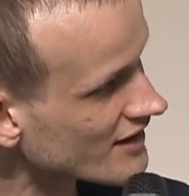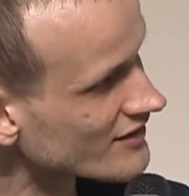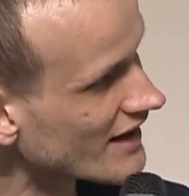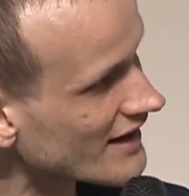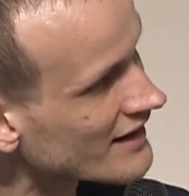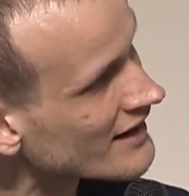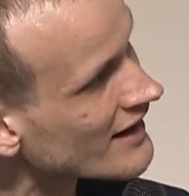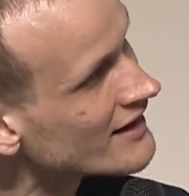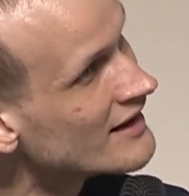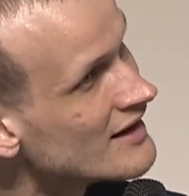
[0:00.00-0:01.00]
And
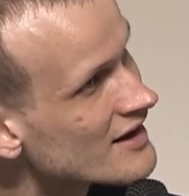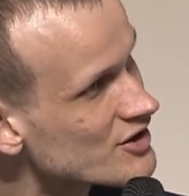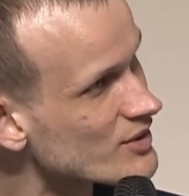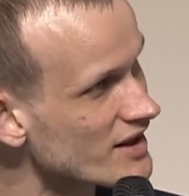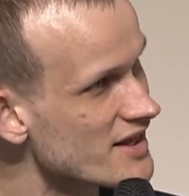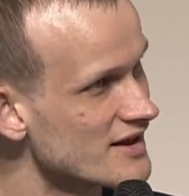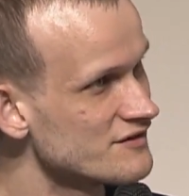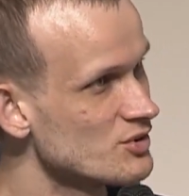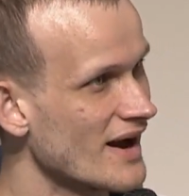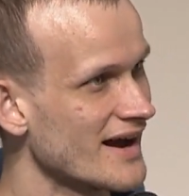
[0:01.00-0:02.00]
then you can, if
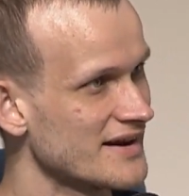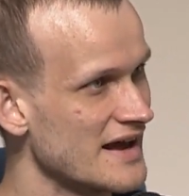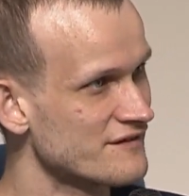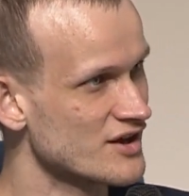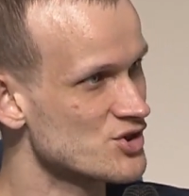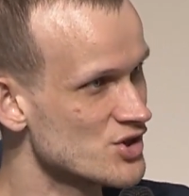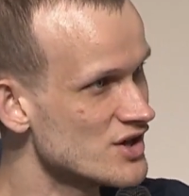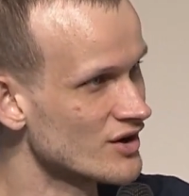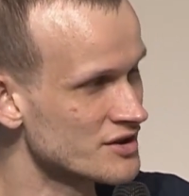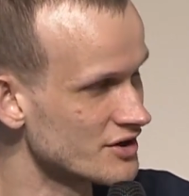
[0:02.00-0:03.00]
you add
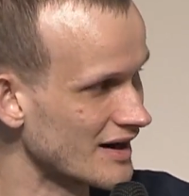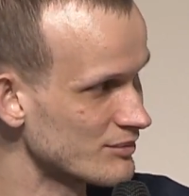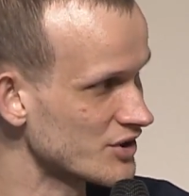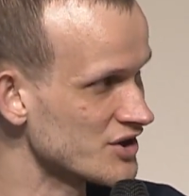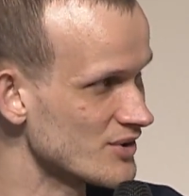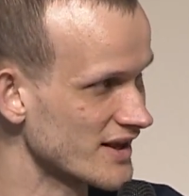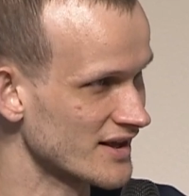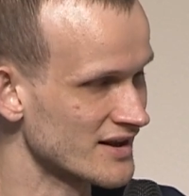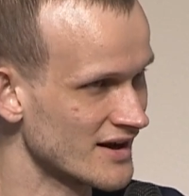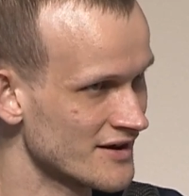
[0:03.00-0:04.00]
FHE on top, then you
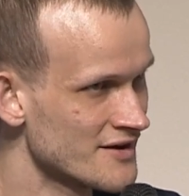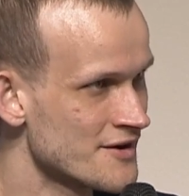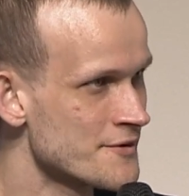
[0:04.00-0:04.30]
can